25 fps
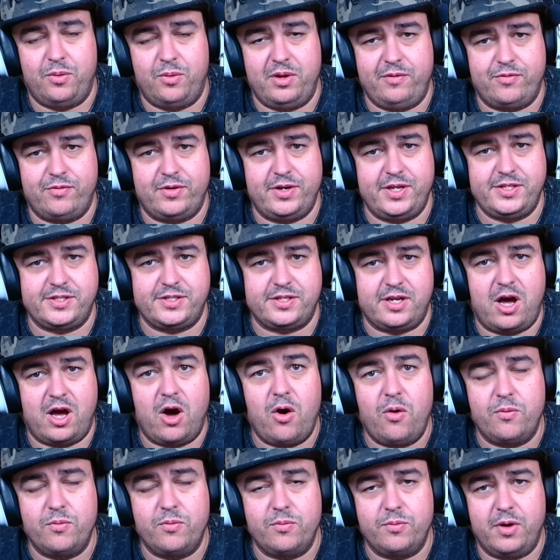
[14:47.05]
We've released a
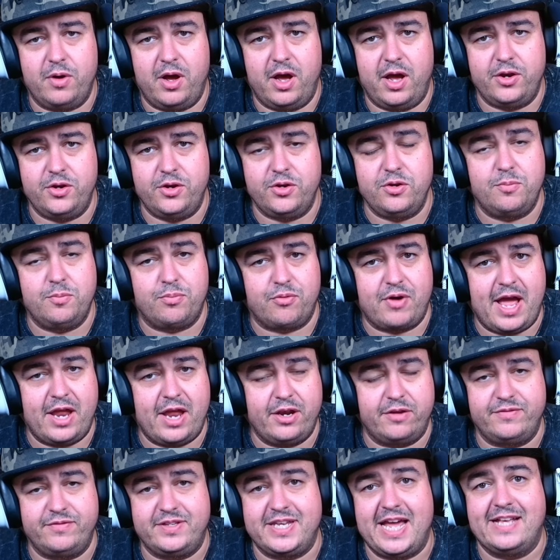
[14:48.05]
whole new
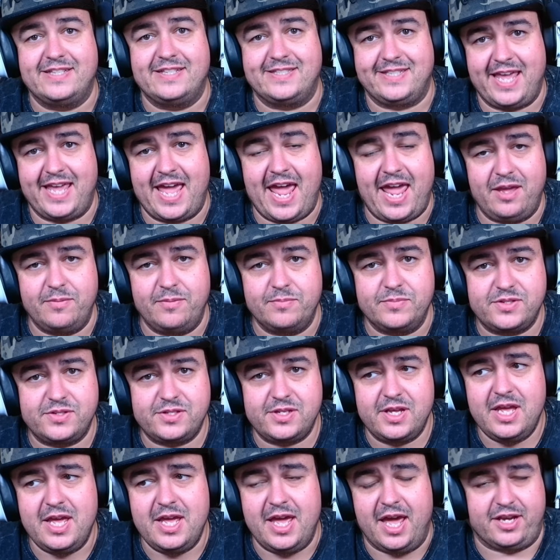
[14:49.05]
brand of Daz
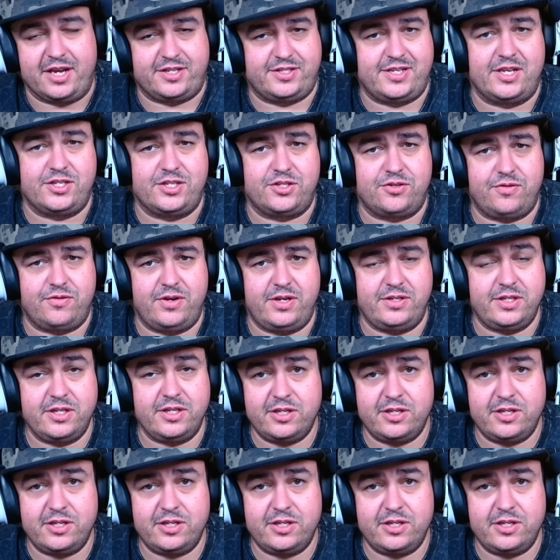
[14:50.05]
Games accessories,